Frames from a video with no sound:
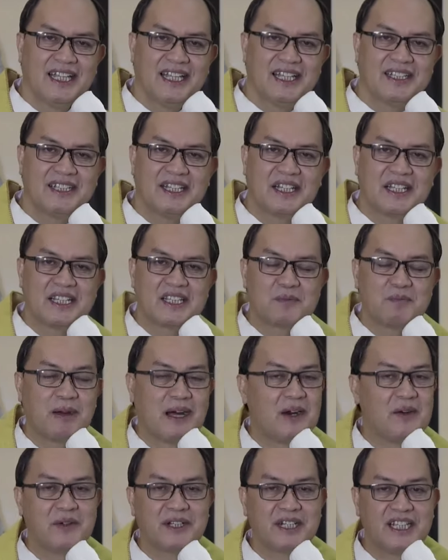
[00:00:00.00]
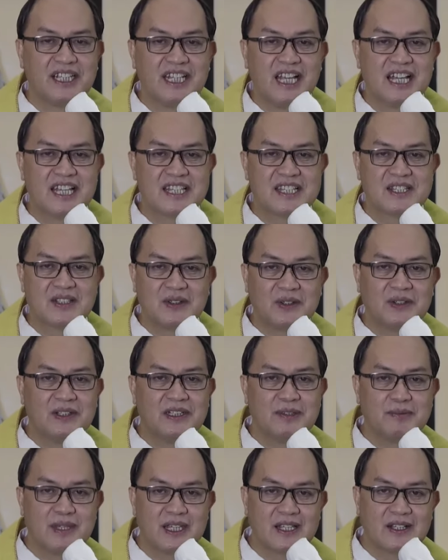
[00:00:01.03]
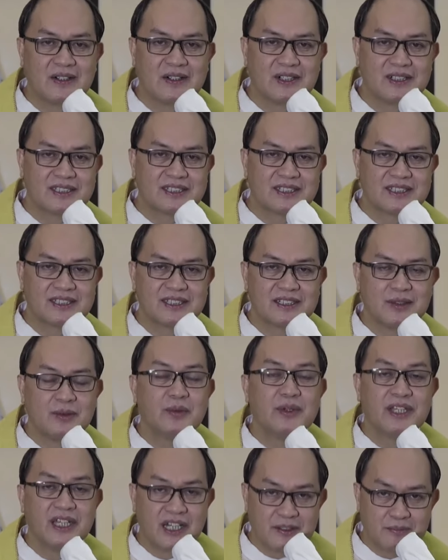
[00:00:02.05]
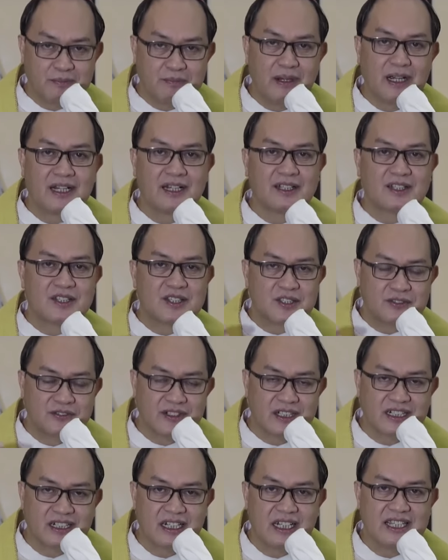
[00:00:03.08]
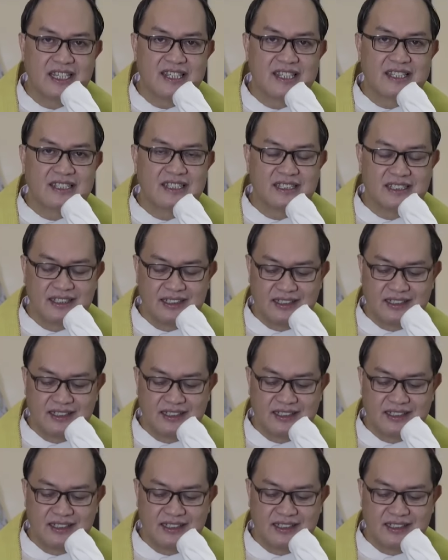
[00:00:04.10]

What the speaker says: There is power in us only because we are parts of Christ.